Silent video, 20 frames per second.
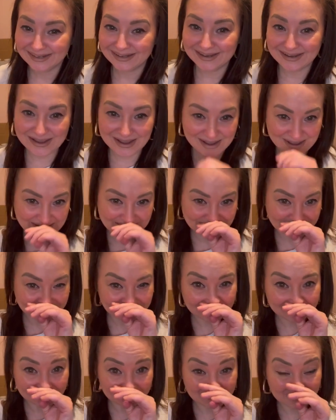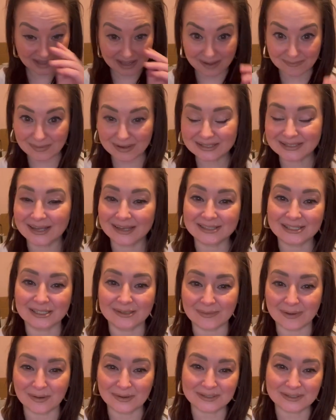that I'm excited about.